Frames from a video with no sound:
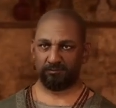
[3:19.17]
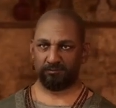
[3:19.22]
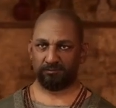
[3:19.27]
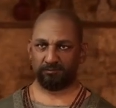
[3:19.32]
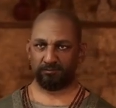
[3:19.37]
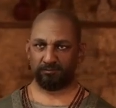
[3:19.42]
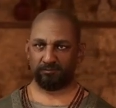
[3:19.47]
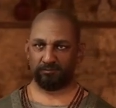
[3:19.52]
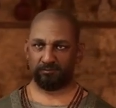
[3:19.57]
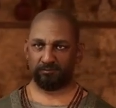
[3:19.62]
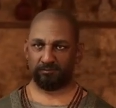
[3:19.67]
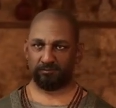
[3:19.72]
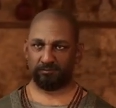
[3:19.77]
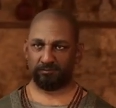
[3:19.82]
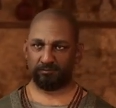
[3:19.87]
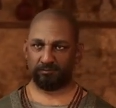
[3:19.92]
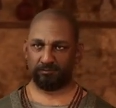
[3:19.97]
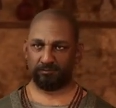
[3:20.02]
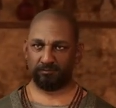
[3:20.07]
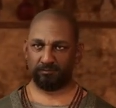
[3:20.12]

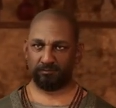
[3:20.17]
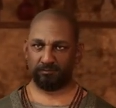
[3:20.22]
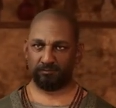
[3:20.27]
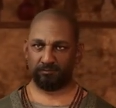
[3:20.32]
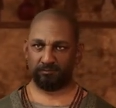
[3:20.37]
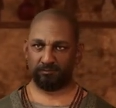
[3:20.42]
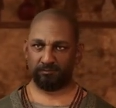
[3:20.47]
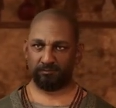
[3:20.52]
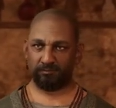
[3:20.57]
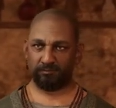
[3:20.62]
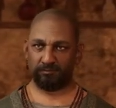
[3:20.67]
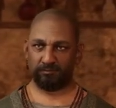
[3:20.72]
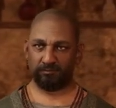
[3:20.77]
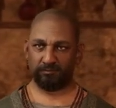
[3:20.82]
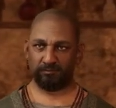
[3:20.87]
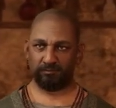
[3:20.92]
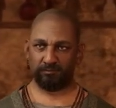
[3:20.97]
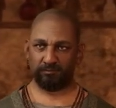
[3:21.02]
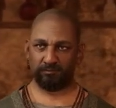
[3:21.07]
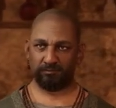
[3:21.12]

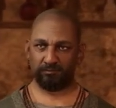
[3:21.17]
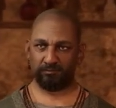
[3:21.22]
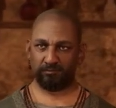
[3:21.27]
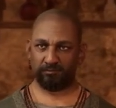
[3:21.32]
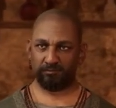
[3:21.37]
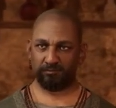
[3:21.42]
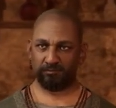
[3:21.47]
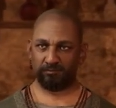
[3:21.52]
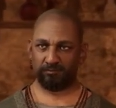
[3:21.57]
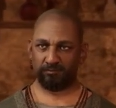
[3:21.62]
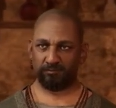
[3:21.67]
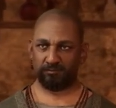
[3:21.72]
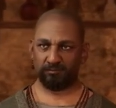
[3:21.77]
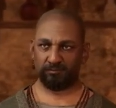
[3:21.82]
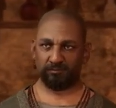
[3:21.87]
Nothing is said.